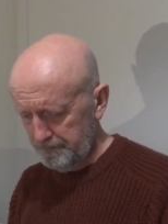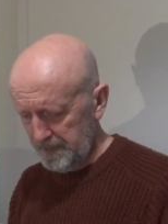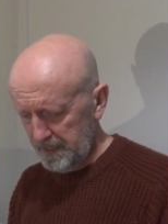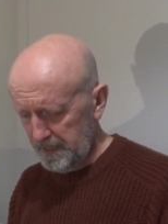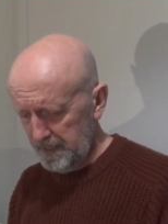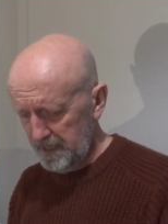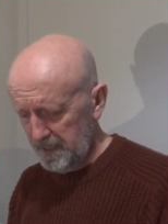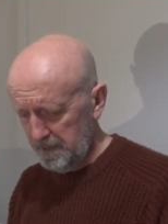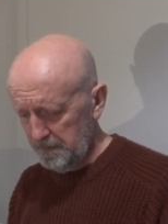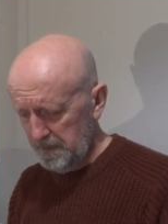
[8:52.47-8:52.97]

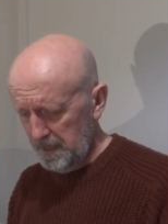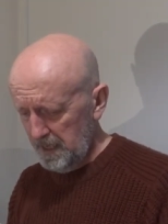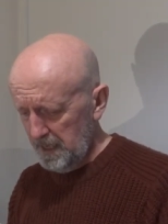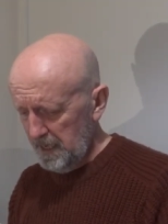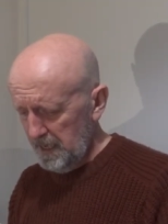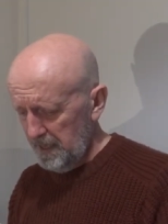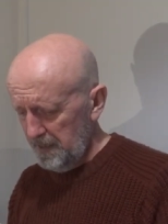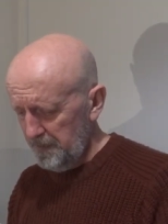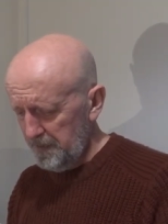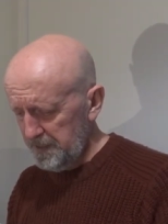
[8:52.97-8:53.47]
Um,
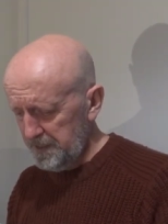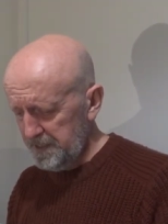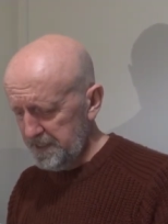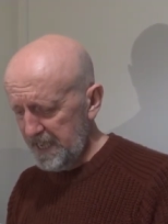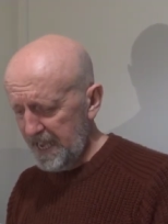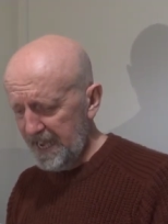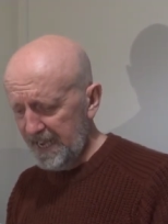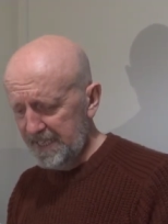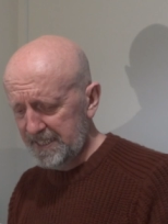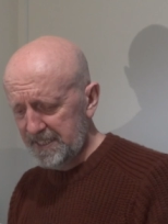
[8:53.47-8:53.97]
the
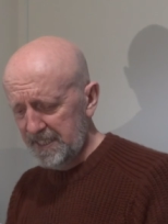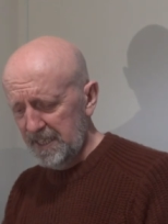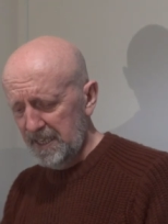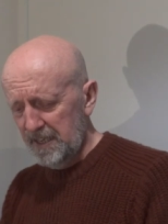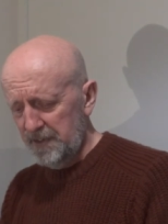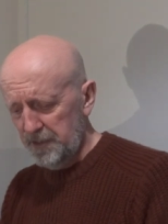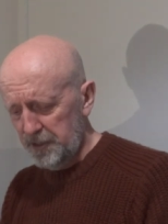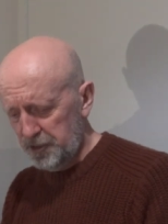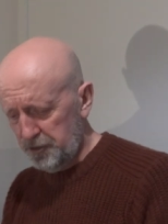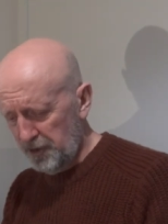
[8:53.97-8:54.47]
sax,
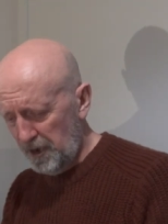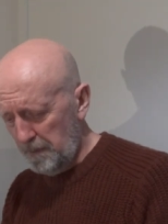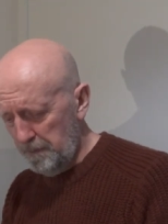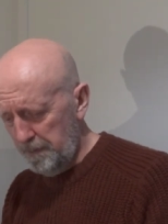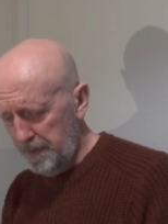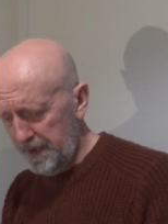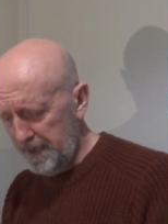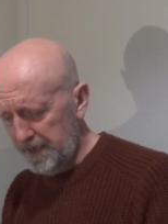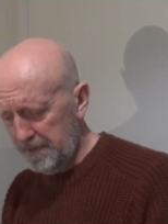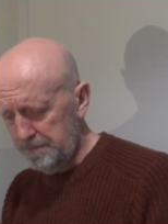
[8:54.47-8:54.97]
the
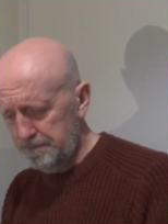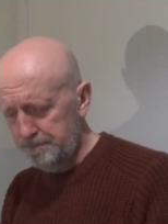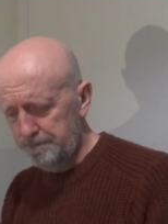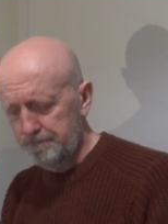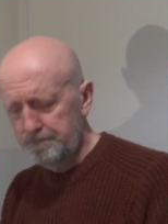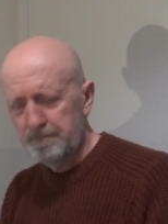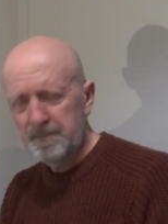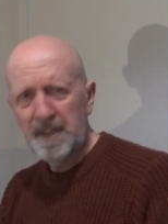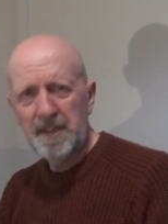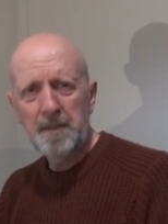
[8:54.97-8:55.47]
trumpet
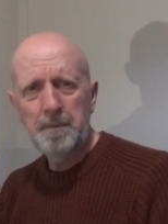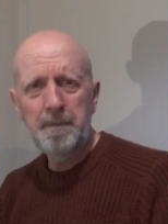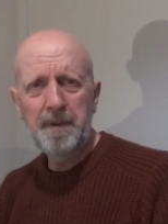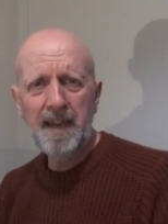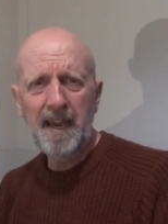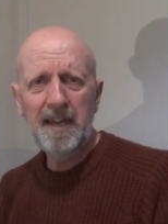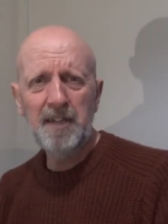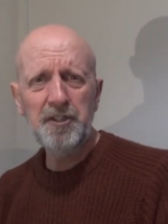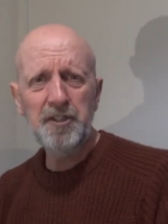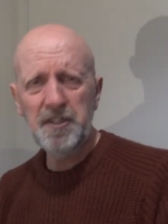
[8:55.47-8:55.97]
and the
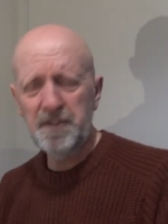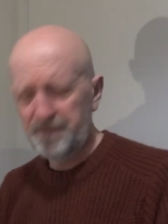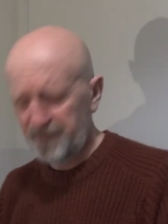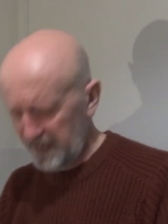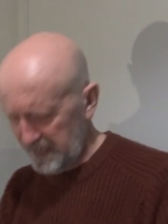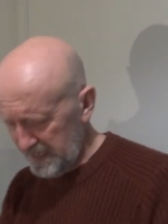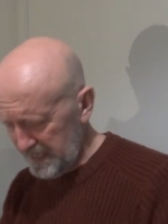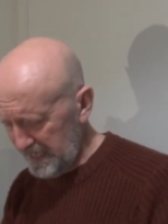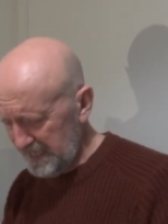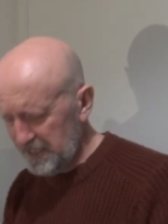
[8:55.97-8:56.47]
piano, just
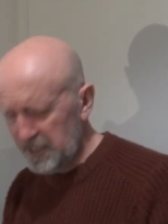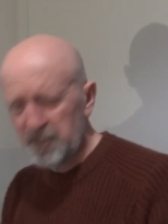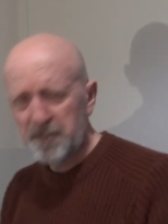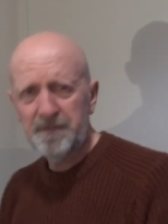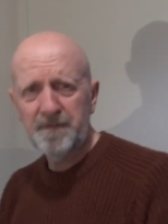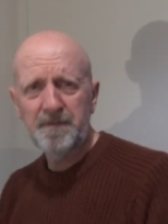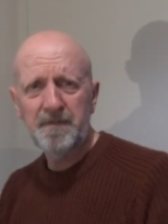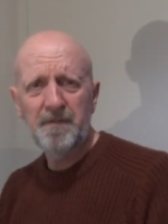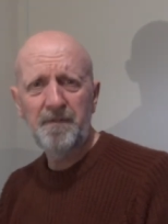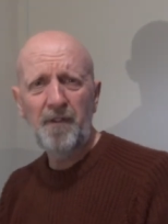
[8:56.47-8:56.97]
they
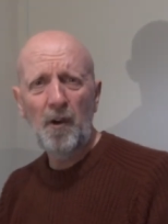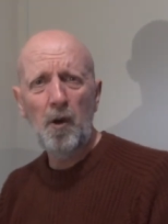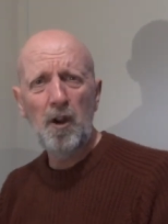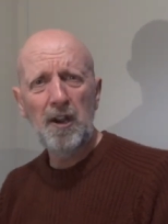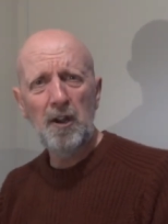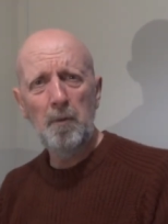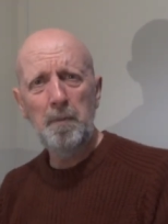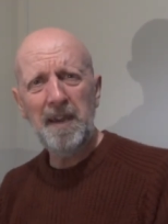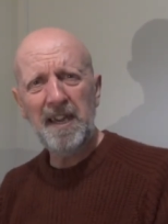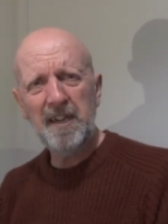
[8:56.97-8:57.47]
just felt a
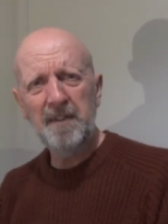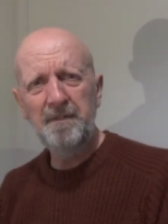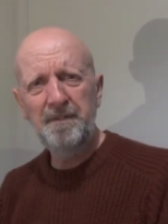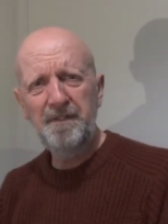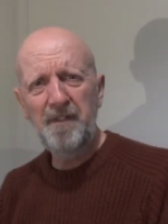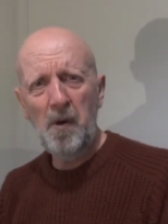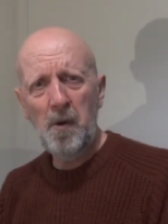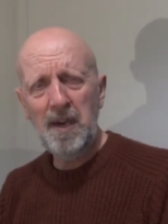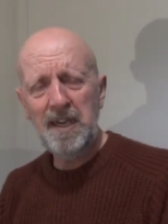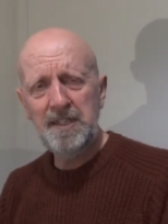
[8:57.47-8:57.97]
little bit
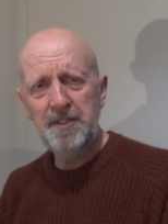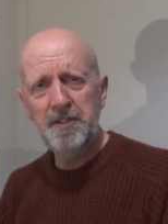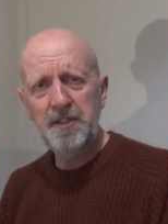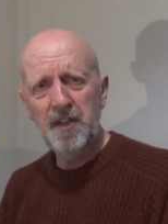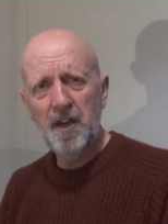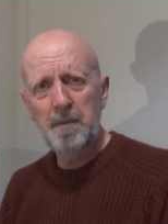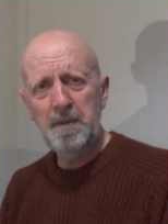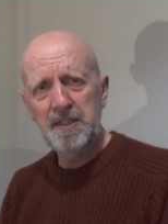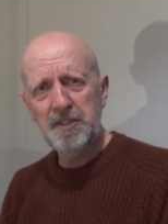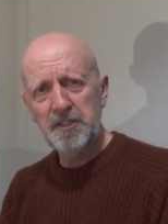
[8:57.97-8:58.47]
confined, you
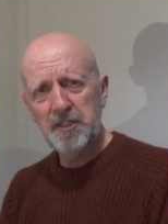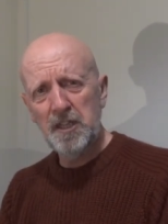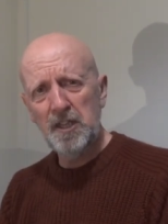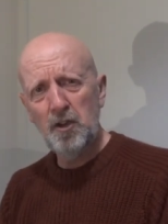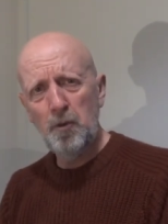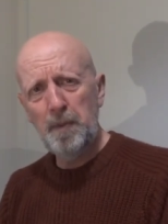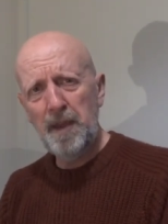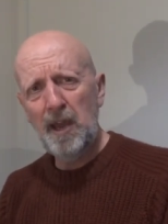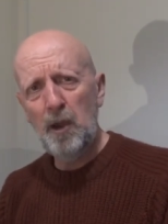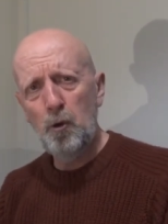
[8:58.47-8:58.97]
know what I mean, just a
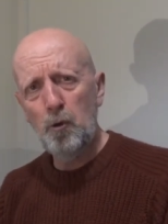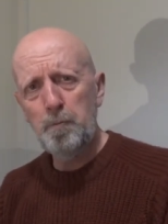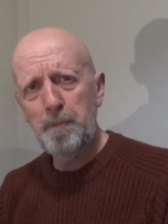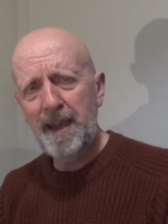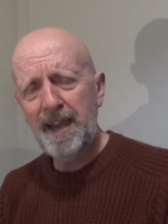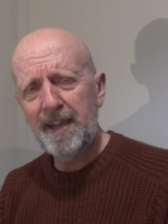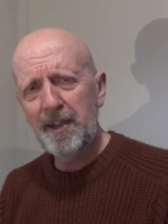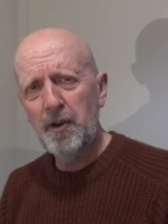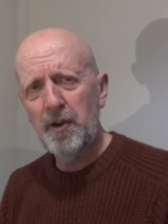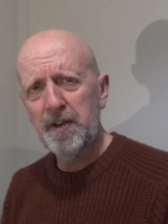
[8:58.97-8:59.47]
little bit held
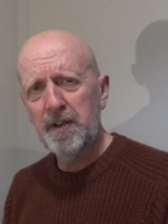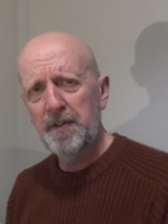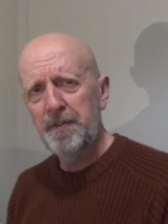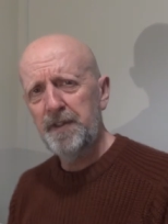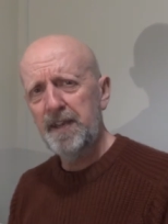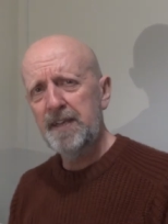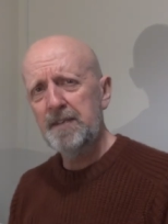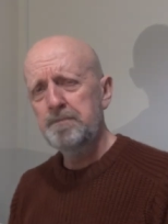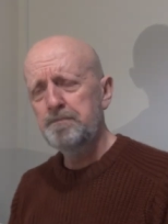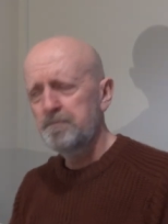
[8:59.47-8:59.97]
back kind of
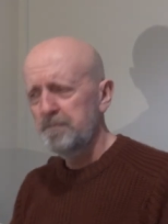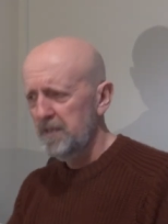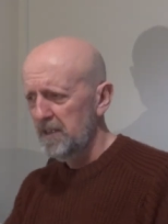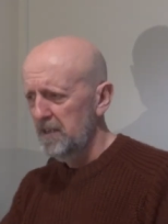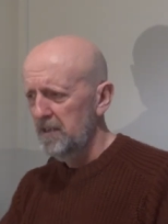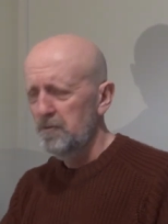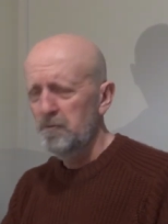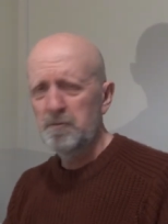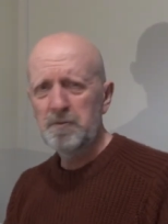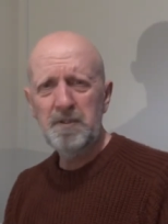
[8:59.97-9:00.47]
thing.
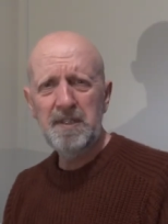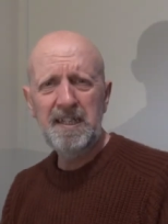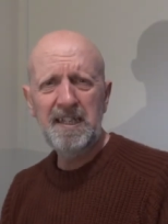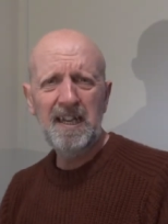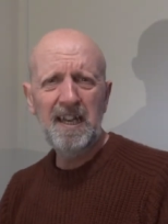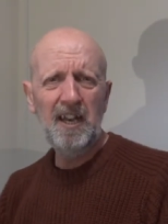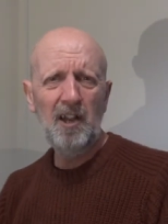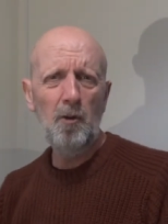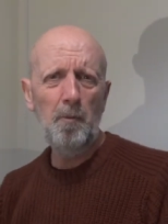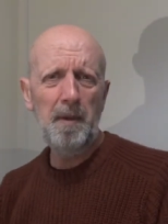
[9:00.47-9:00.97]

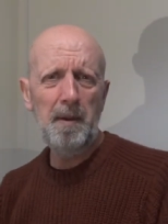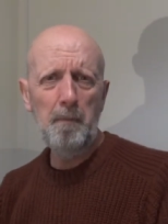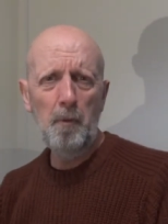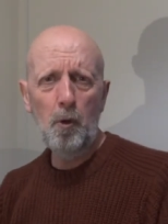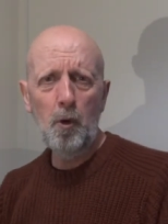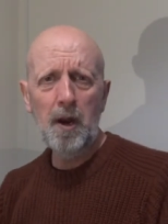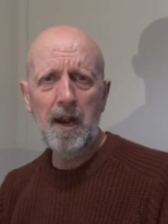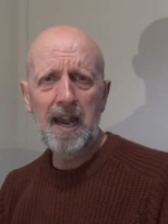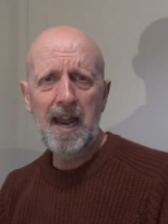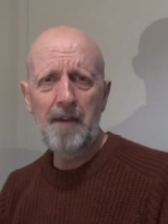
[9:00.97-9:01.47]
Needed a little bit
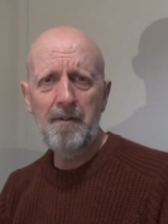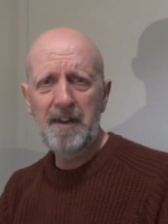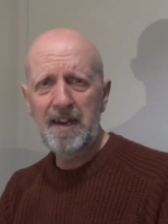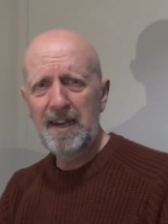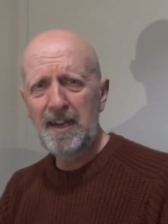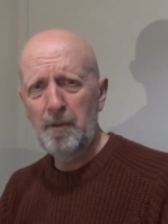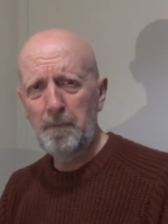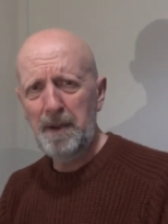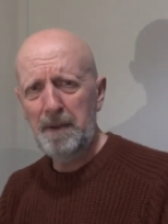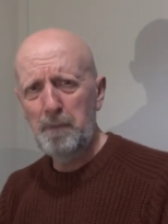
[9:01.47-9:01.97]
more clarity,
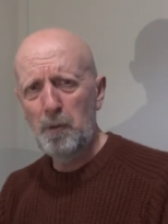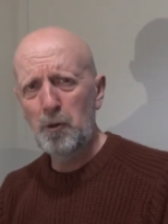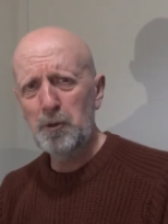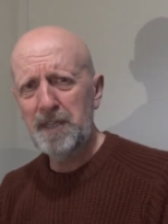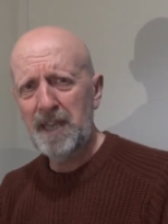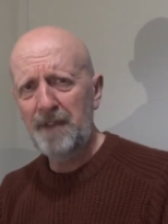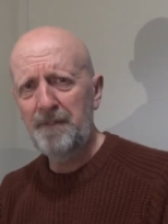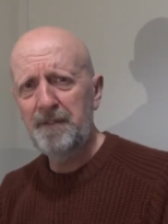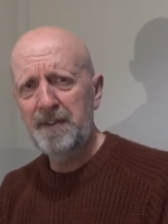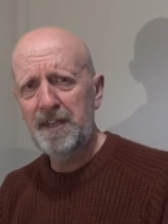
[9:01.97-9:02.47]
a little bit more
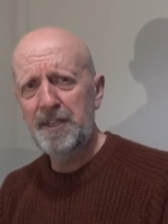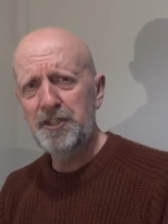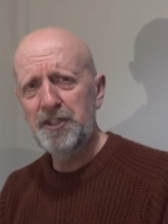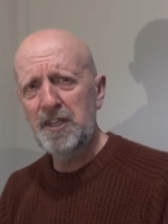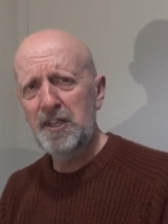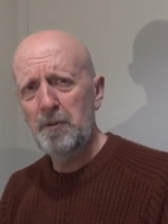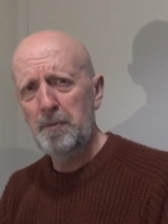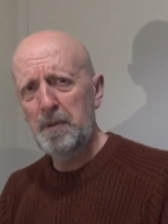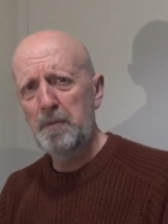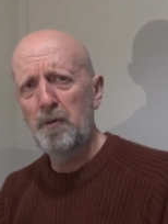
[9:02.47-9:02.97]

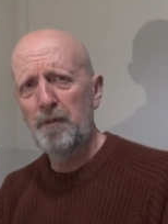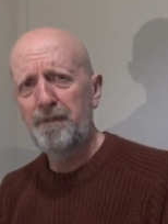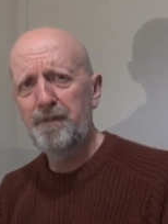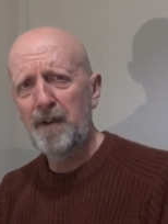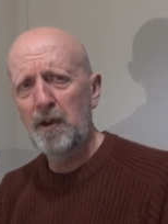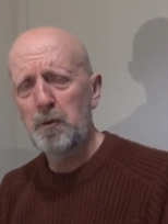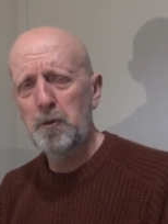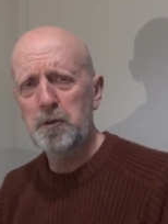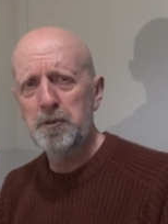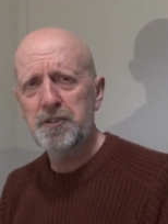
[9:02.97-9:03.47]
definition, a little bit more
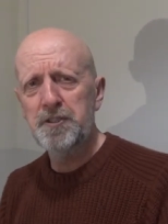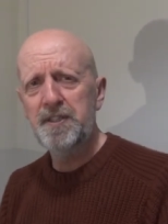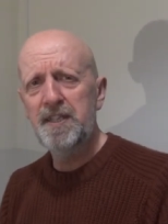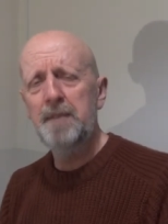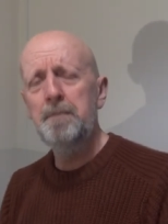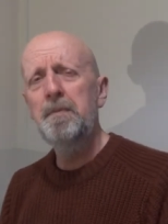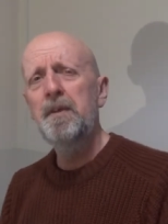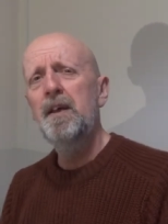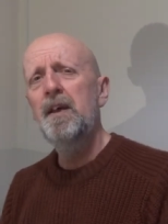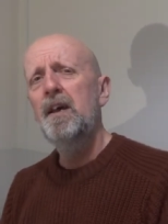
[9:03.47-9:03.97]
focus on
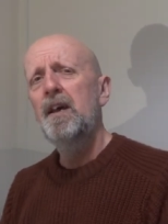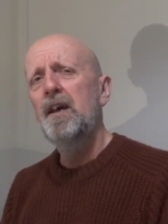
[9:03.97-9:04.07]
them.